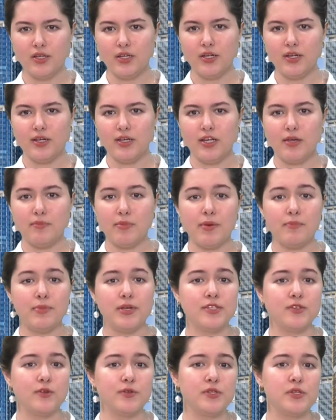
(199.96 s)
Nearmap
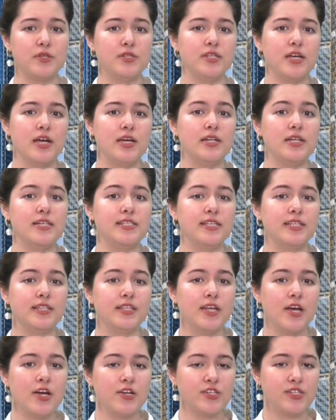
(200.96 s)
has also signed its
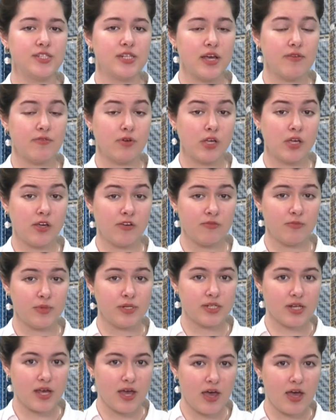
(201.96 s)
largest ever
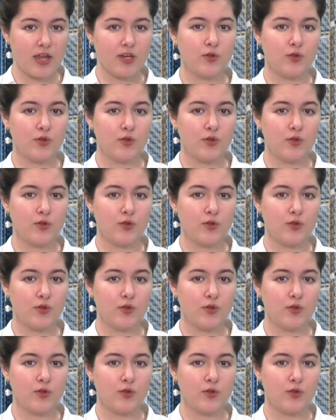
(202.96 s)
government annual